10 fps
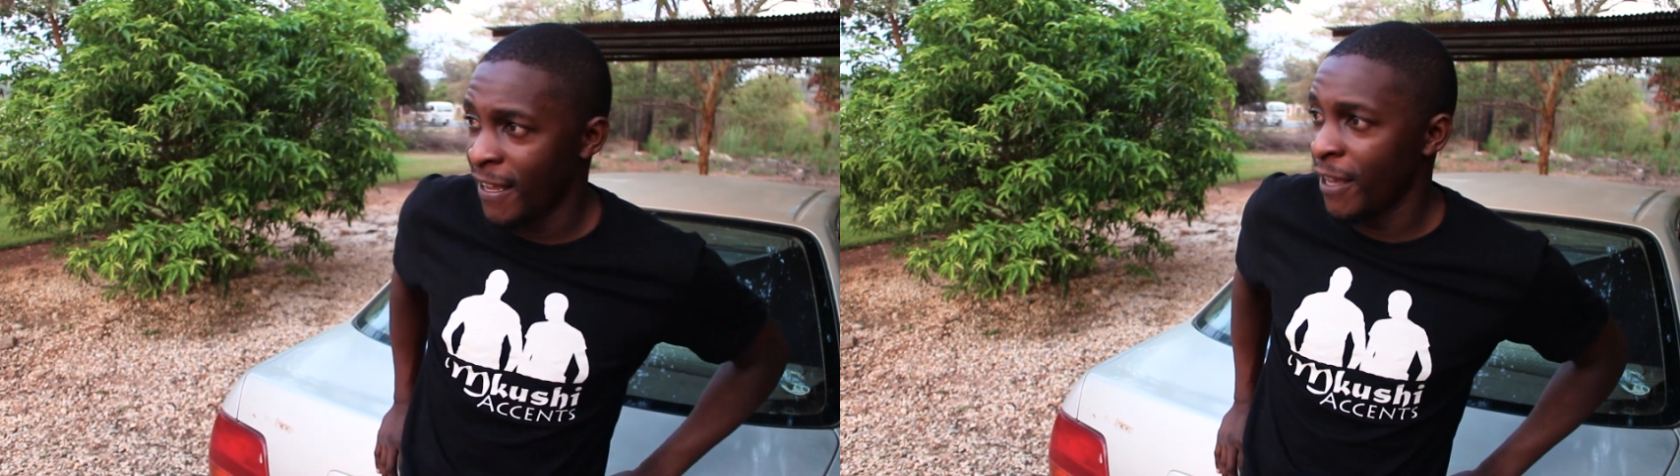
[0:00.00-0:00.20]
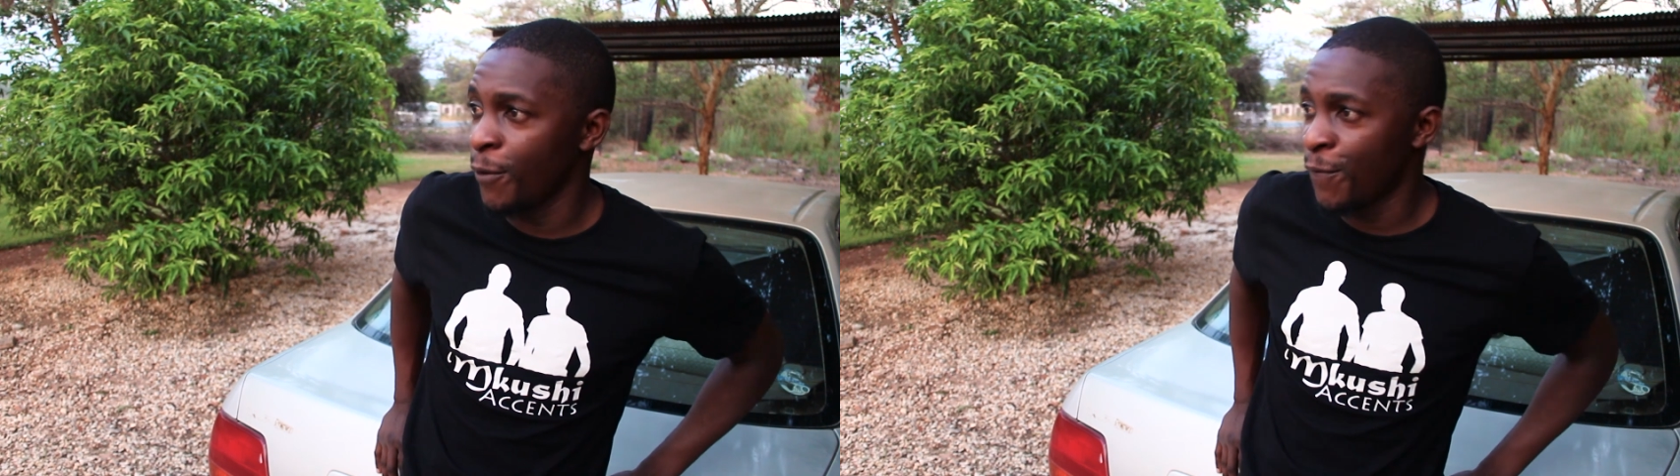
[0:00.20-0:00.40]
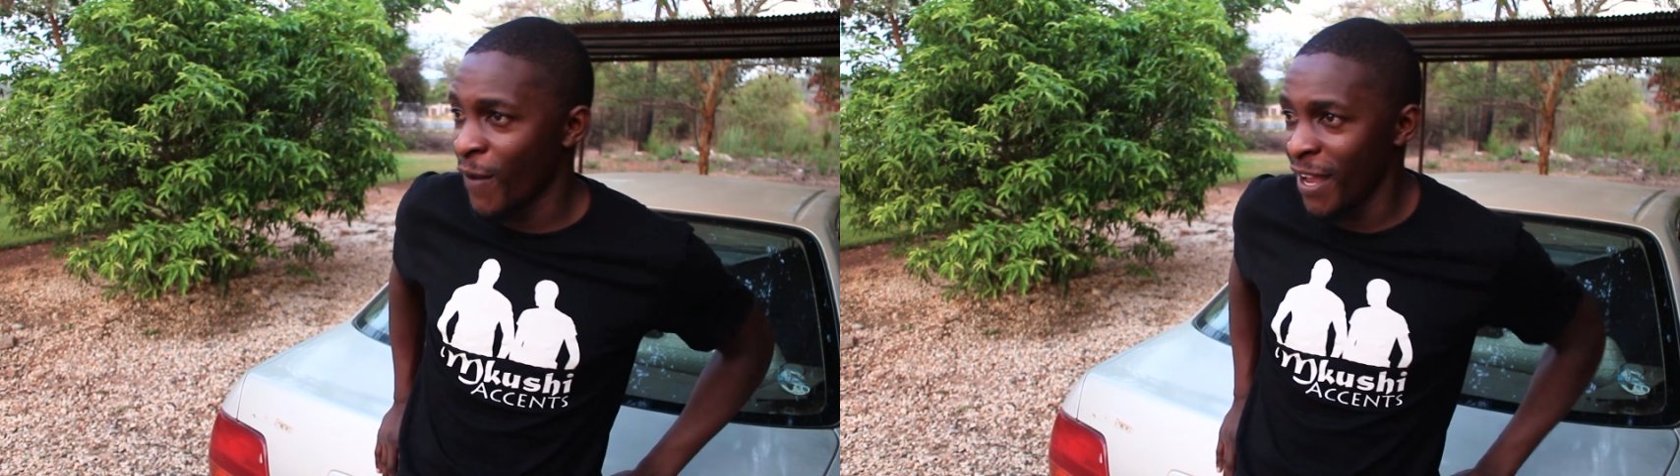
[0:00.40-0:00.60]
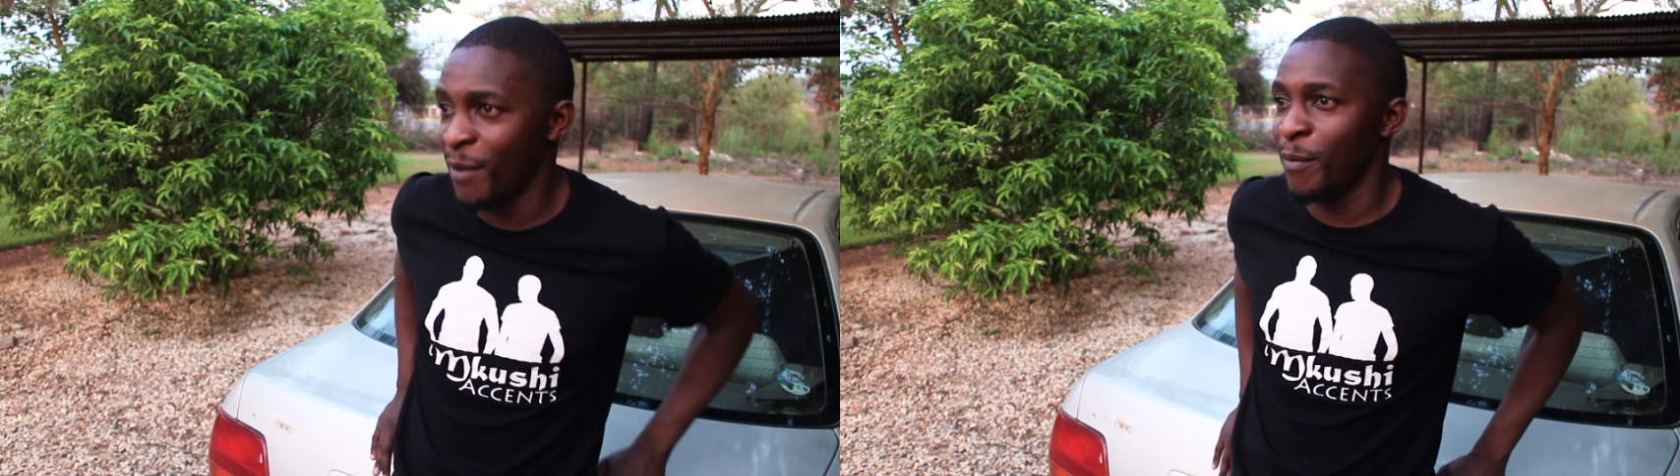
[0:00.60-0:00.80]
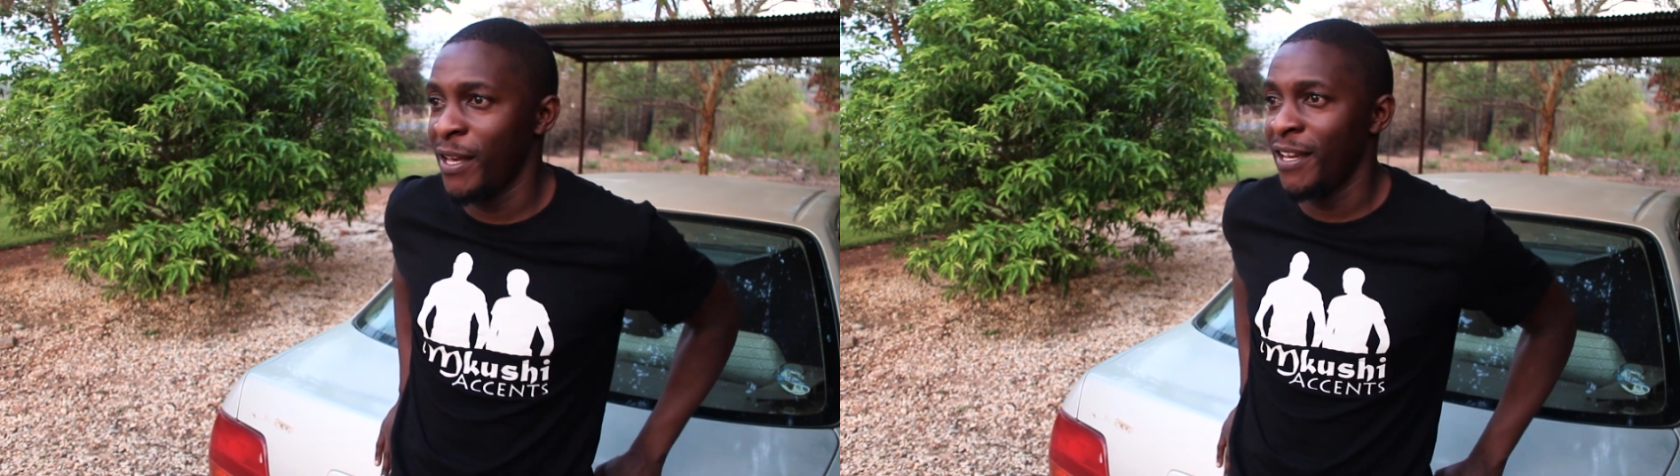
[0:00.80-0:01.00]
He'll
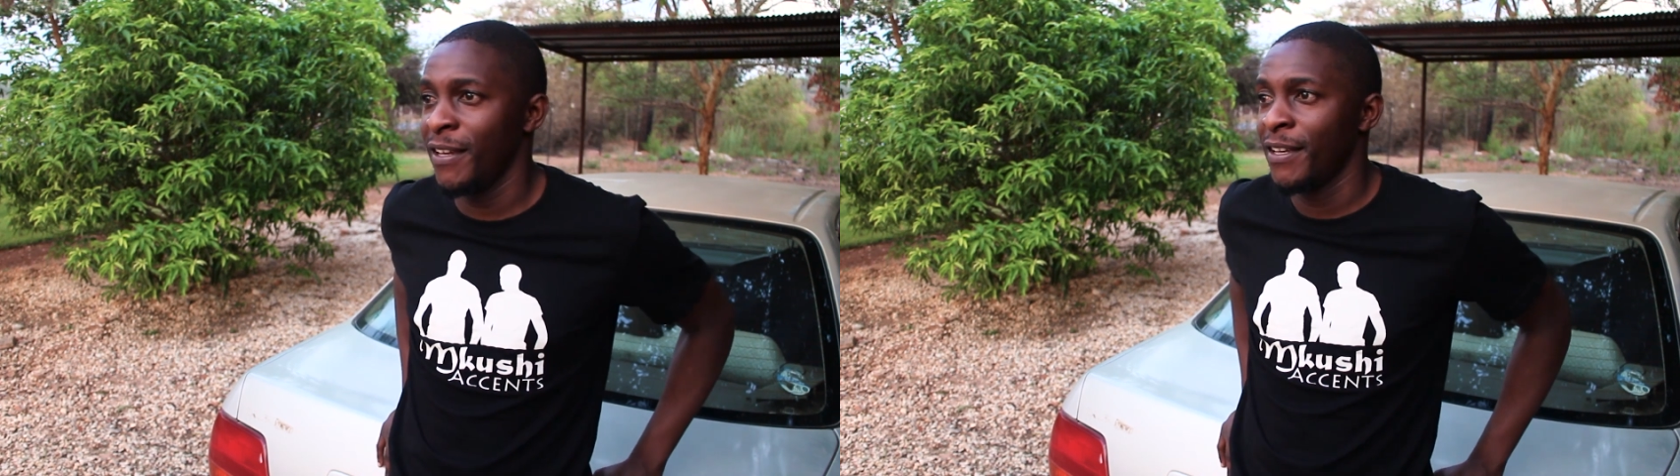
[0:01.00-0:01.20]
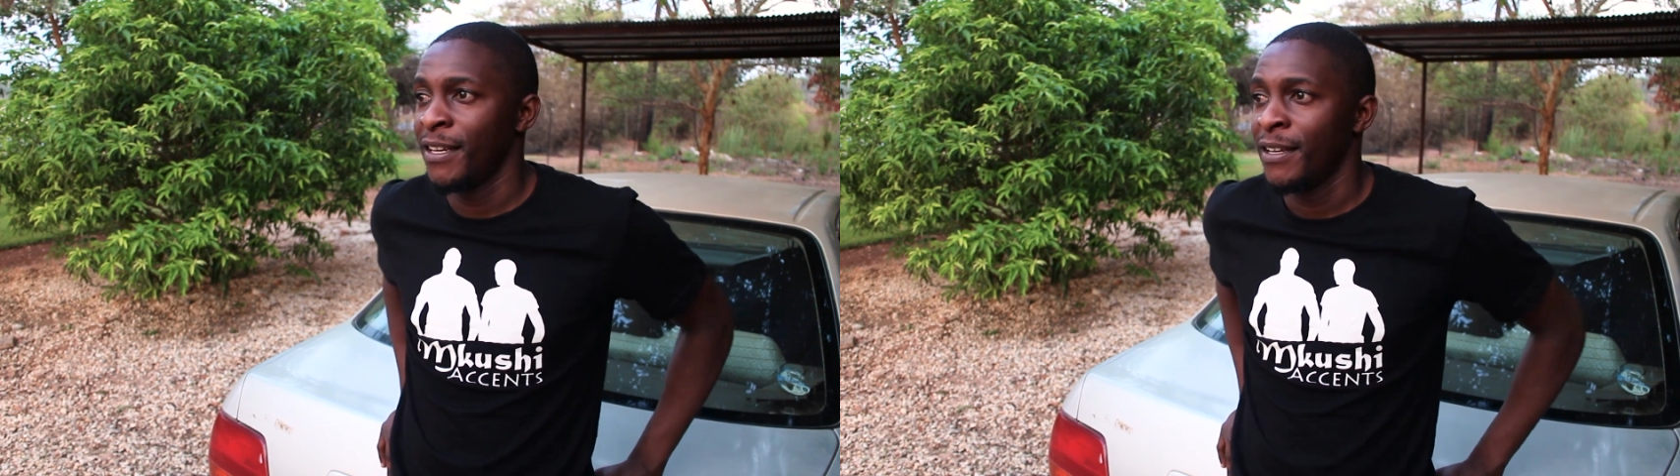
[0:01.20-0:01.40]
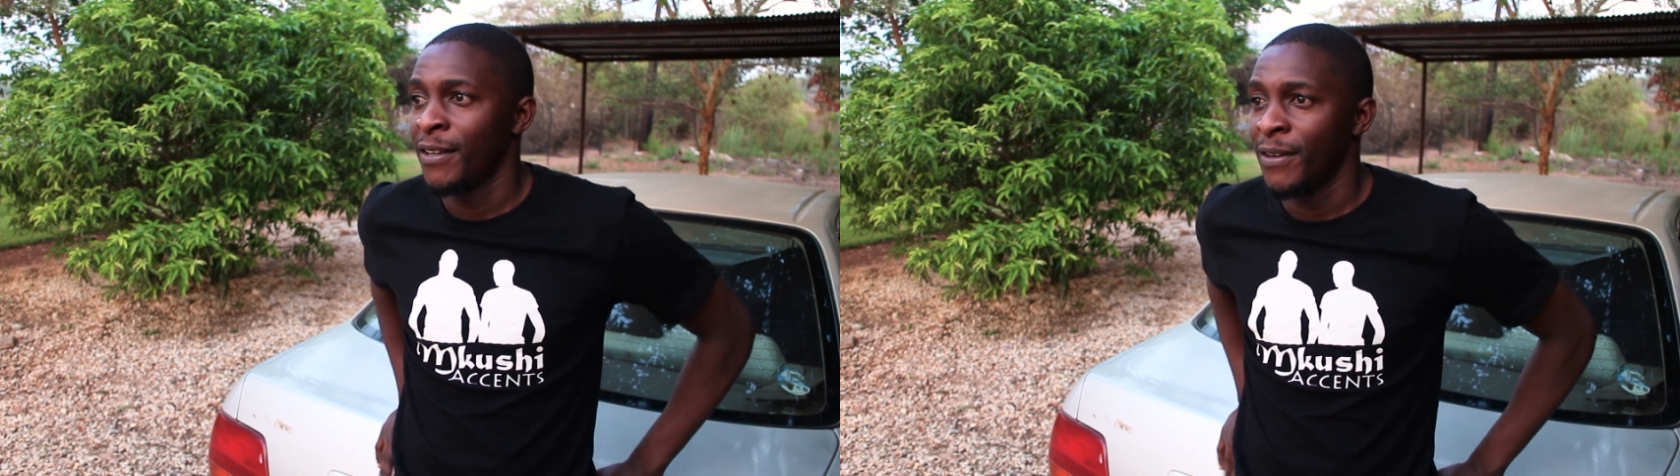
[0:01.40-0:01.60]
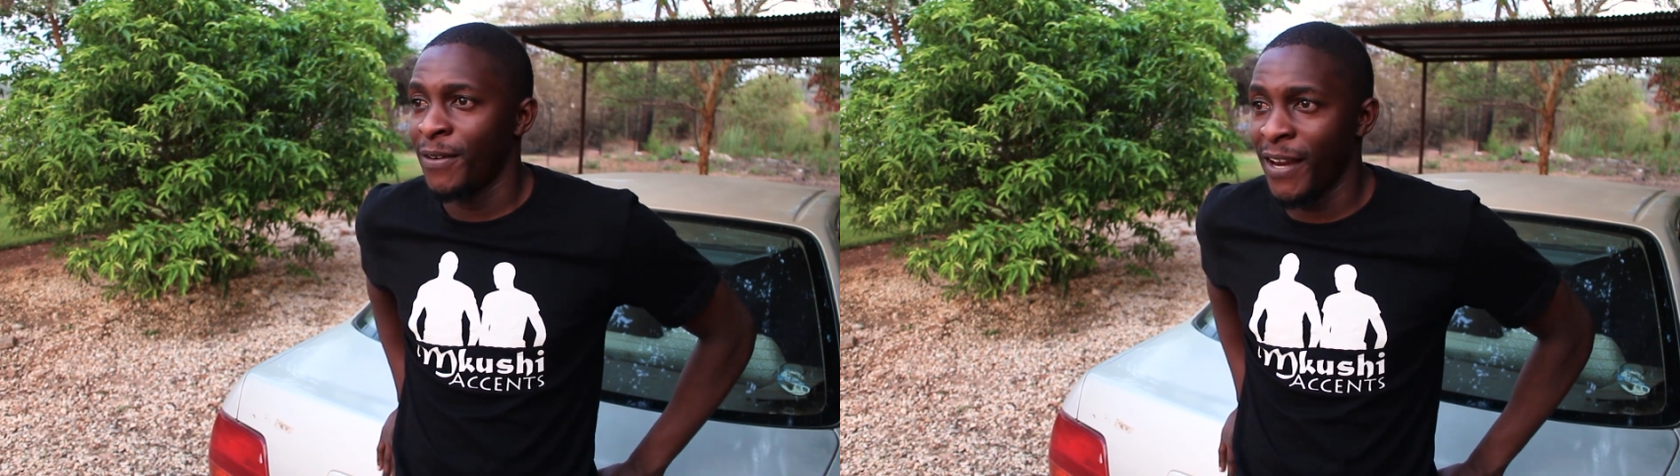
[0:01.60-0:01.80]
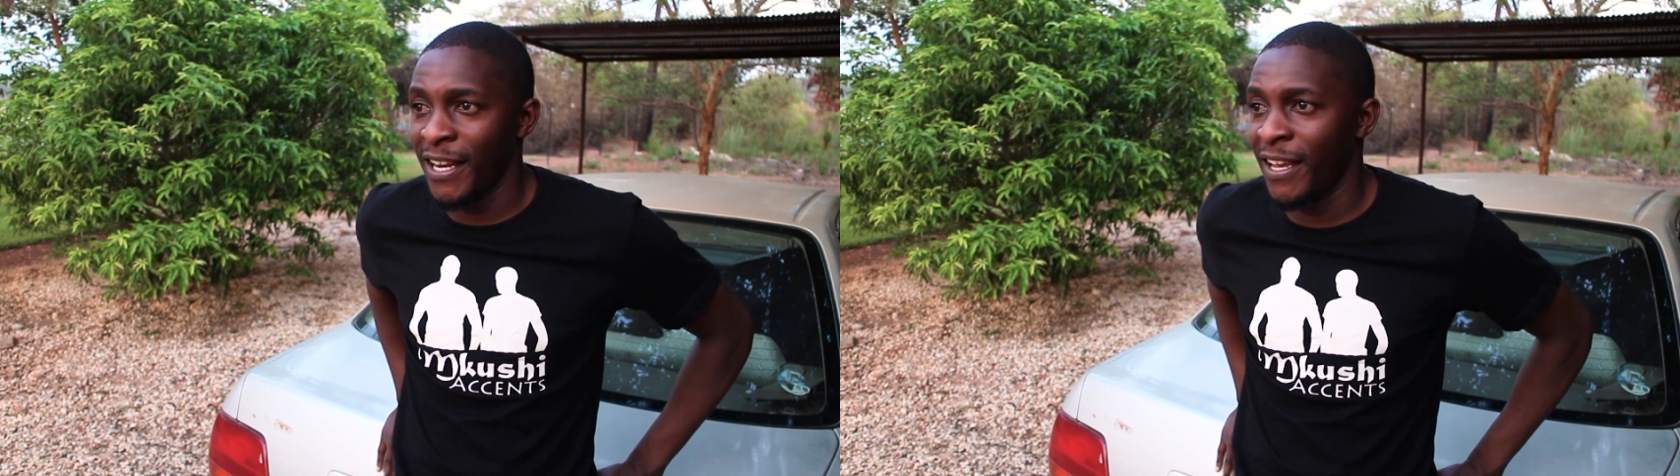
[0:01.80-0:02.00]
find me.
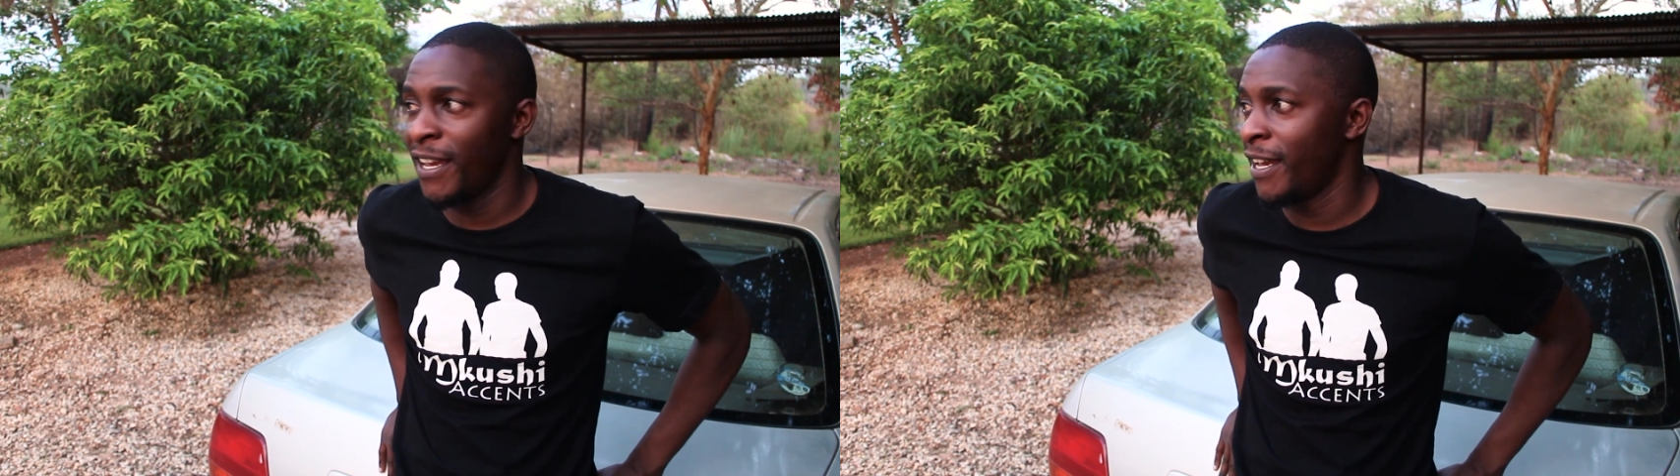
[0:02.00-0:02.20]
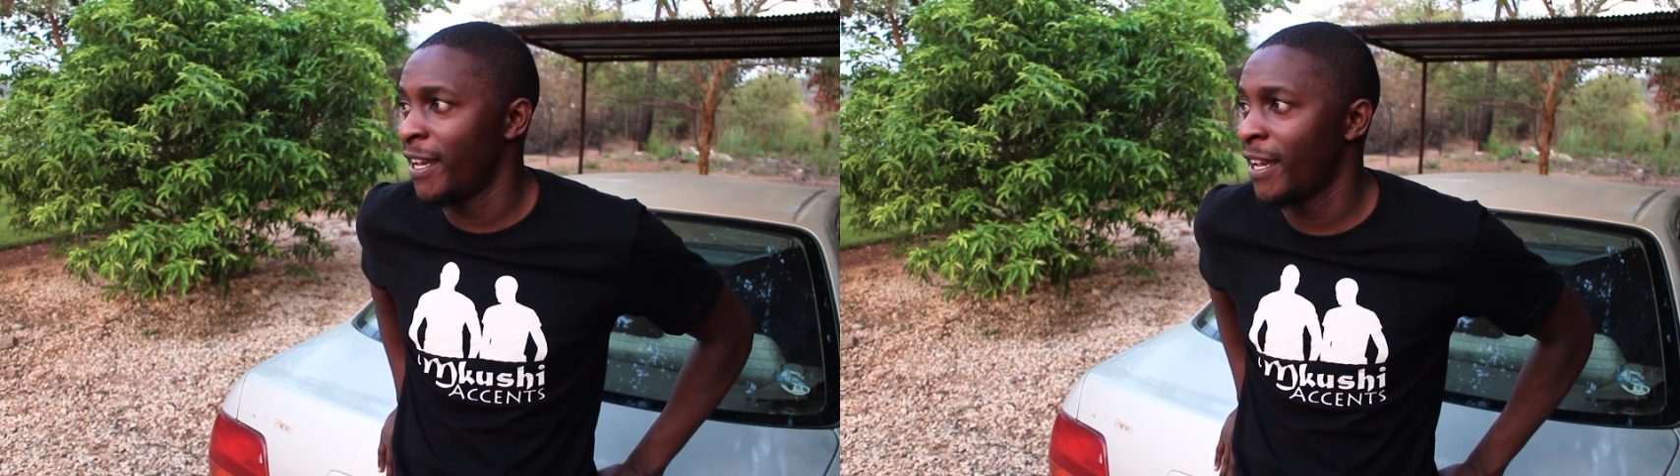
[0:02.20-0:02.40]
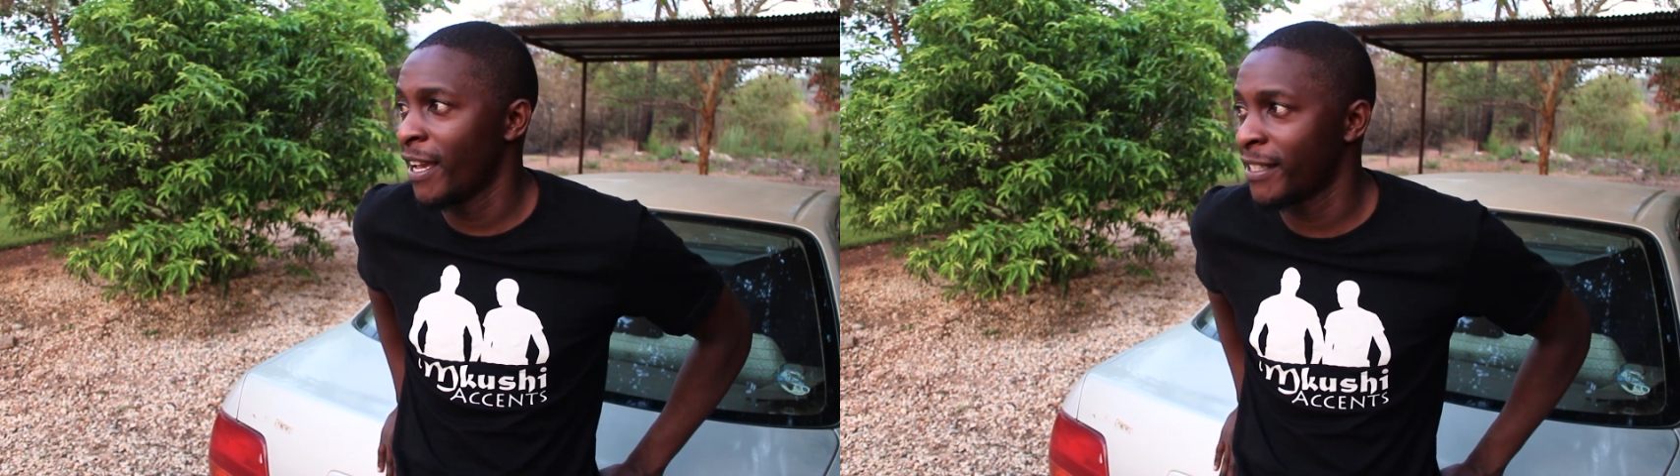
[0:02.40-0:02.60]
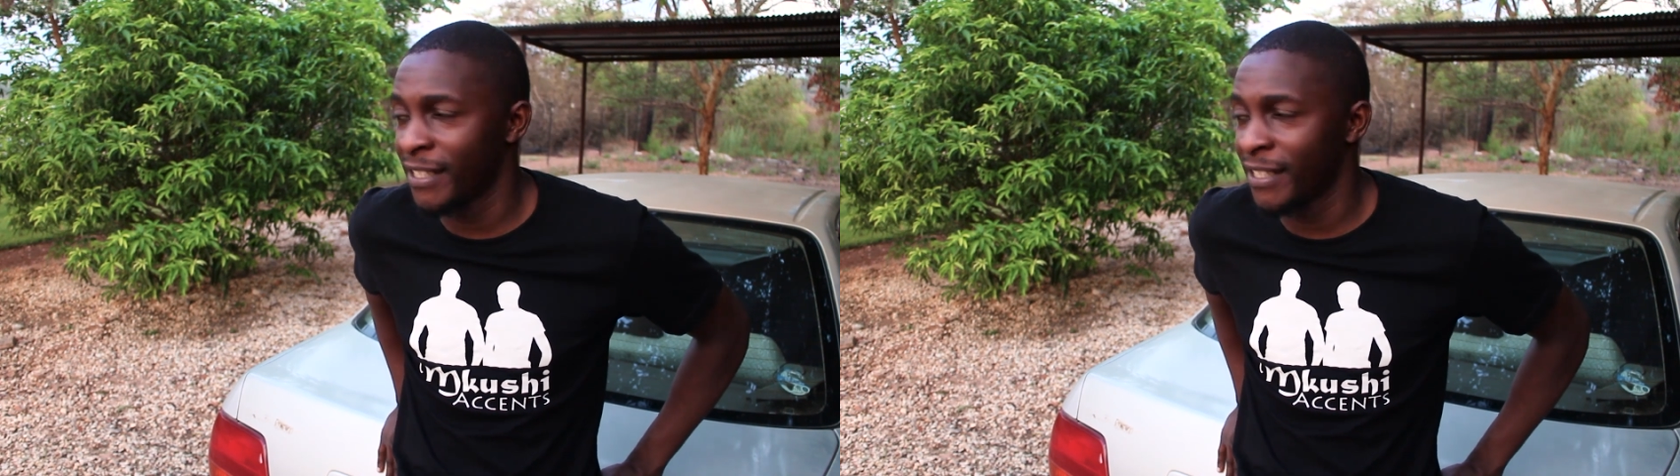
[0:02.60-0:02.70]
Right here.